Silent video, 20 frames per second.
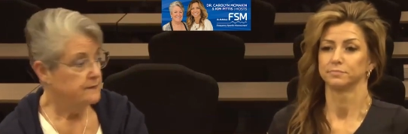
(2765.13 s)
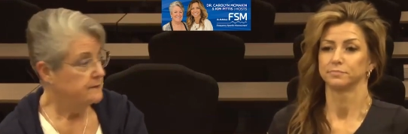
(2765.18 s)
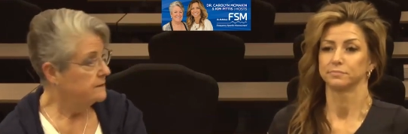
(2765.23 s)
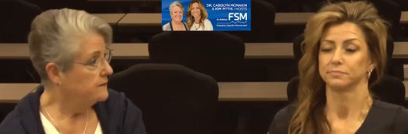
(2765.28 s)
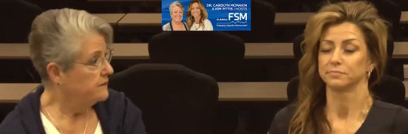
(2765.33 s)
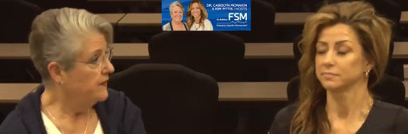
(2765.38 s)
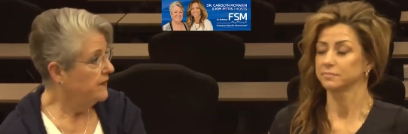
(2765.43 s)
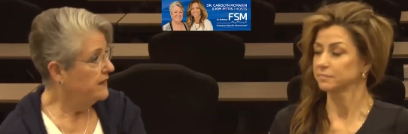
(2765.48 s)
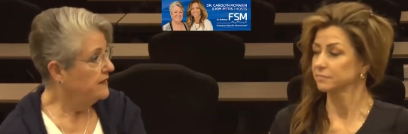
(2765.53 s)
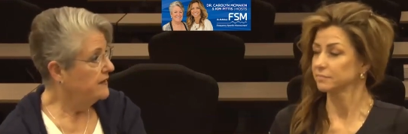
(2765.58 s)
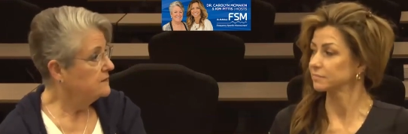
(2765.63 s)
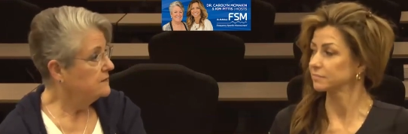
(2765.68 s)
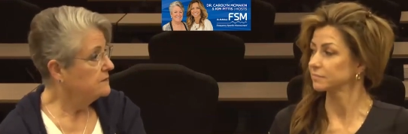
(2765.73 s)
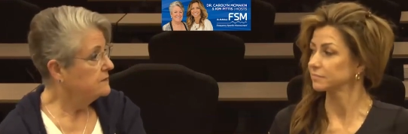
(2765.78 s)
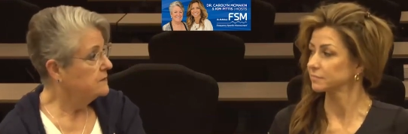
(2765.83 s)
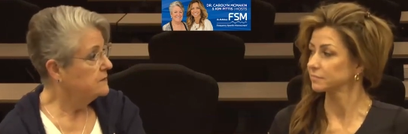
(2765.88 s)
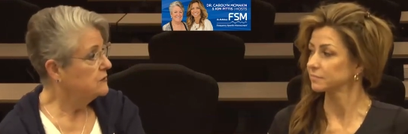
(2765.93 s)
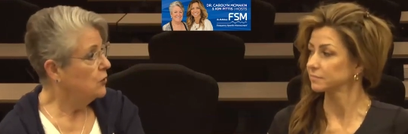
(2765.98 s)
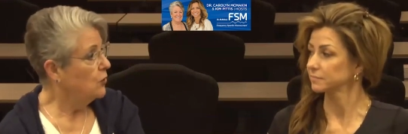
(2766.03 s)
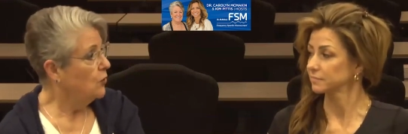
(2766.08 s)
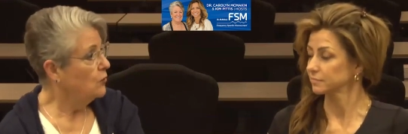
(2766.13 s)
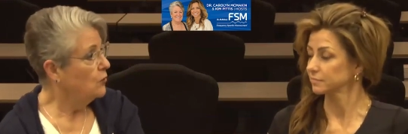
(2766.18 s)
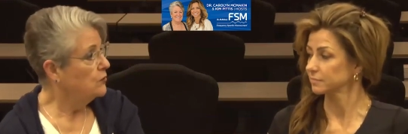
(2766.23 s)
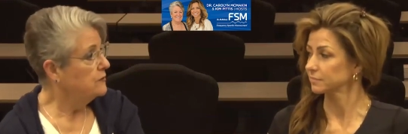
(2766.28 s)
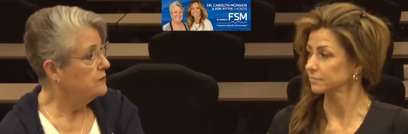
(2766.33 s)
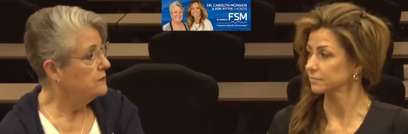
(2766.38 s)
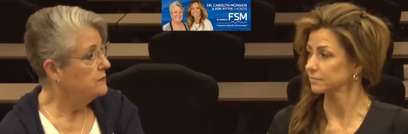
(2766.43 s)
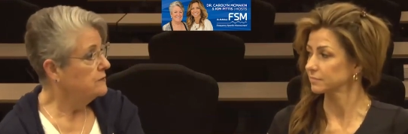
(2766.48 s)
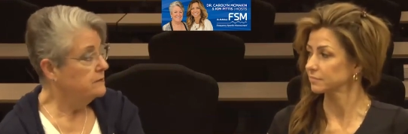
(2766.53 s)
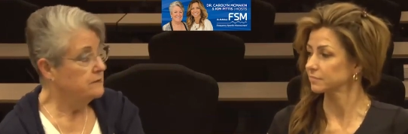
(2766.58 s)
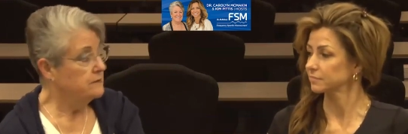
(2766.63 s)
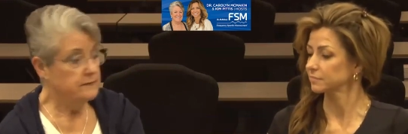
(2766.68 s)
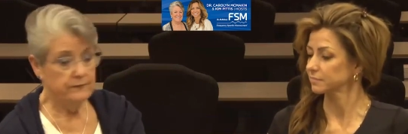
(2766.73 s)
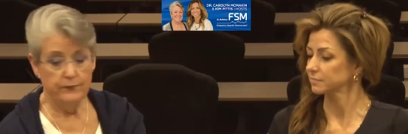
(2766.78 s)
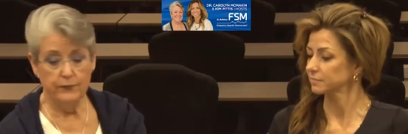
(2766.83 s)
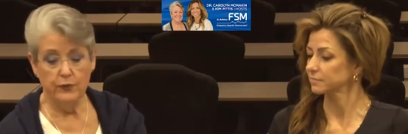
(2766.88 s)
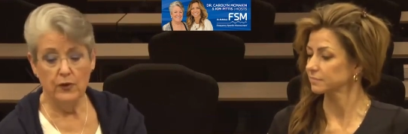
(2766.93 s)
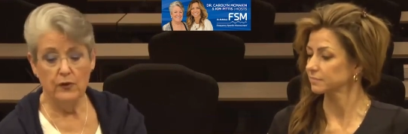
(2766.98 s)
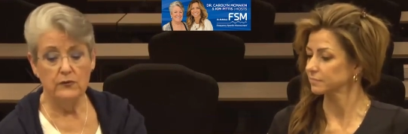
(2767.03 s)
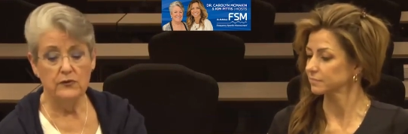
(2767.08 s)
Speaker 1: vagus tone
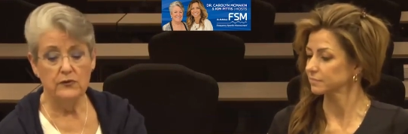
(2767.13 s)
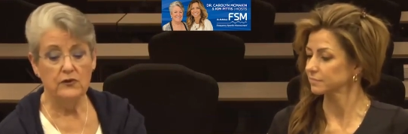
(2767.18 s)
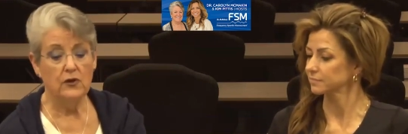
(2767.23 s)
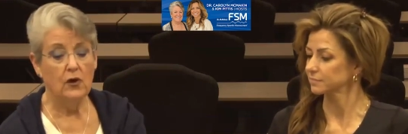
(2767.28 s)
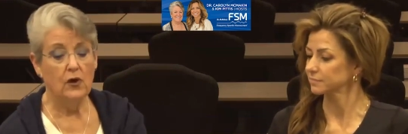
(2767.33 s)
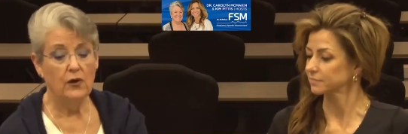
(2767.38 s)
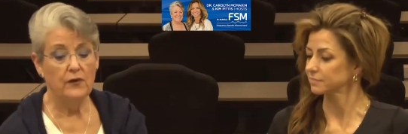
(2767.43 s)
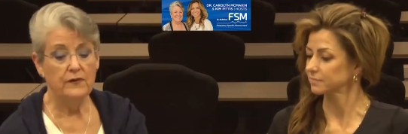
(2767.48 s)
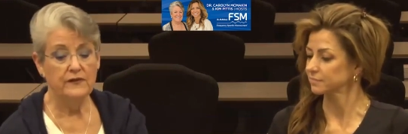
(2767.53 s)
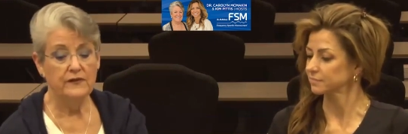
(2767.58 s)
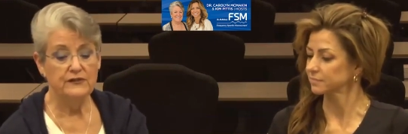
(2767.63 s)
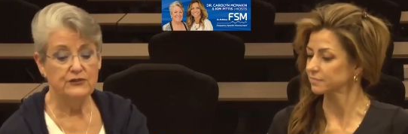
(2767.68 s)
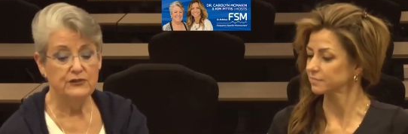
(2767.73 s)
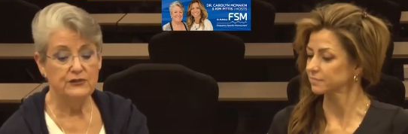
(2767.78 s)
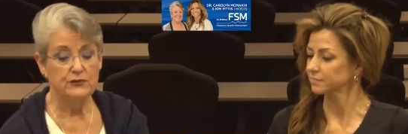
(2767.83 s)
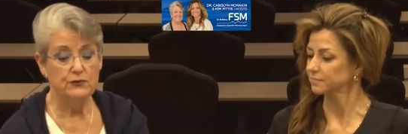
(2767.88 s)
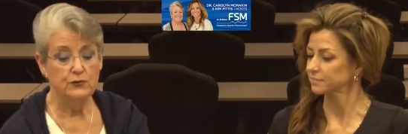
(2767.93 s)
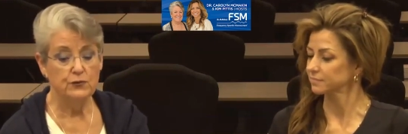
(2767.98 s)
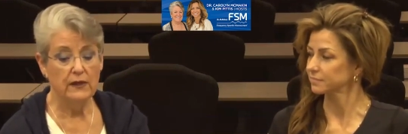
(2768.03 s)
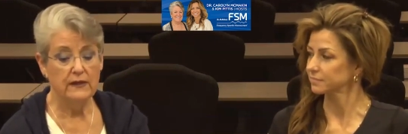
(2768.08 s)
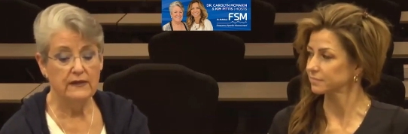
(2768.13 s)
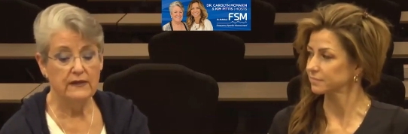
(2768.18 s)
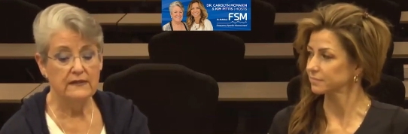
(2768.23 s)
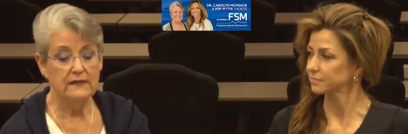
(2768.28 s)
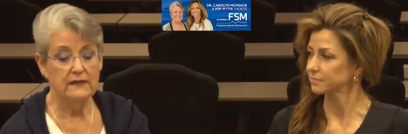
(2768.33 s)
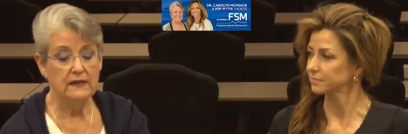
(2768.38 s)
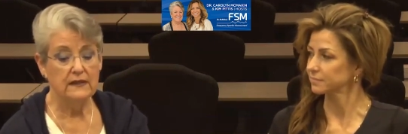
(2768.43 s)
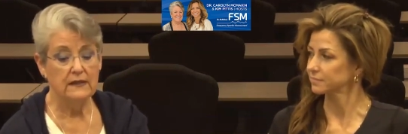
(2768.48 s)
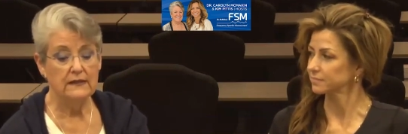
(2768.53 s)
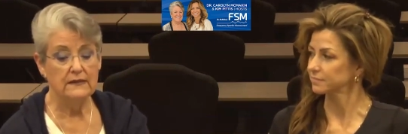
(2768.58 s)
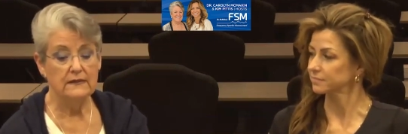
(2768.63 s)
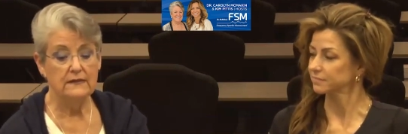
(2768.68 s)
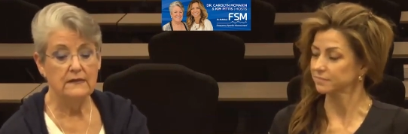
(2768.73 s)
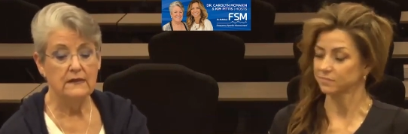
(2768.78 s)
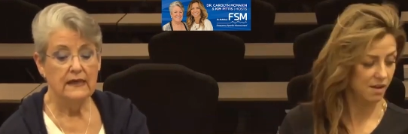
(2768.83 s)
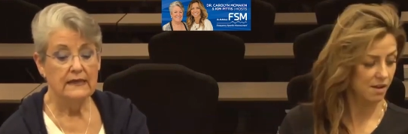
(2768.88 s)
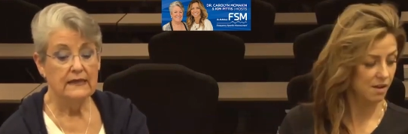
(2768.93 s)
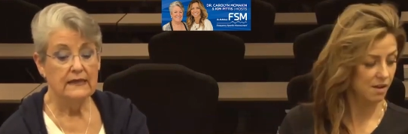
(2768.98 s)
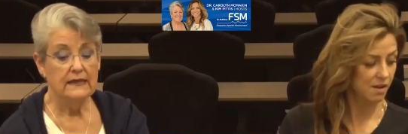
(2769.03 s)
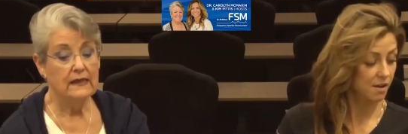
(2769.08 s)
protocol that you run at night.
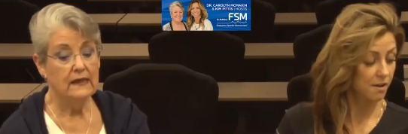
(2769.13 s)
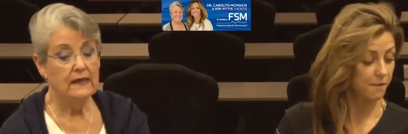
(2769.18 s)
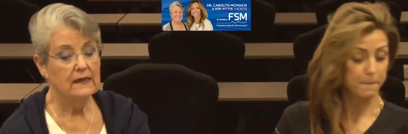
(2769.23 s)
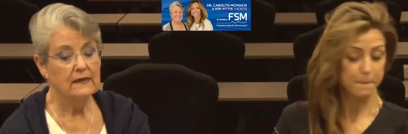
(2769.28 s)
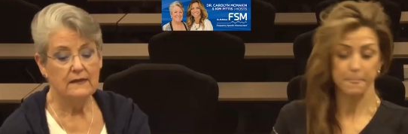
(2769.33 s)
Yeah.